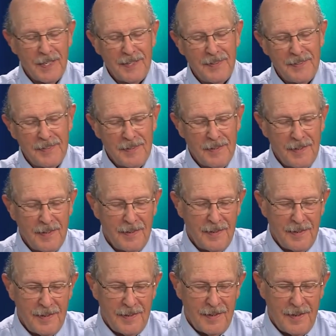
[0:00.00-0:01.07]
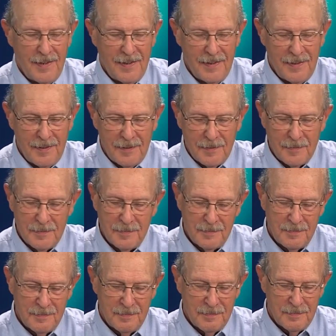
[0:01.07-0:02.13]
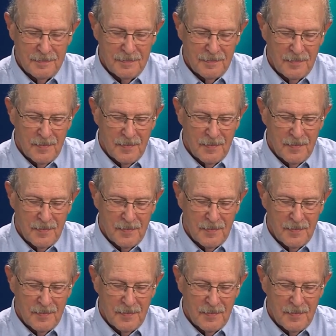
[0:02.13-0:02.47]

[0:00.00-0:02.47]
Nothing is said.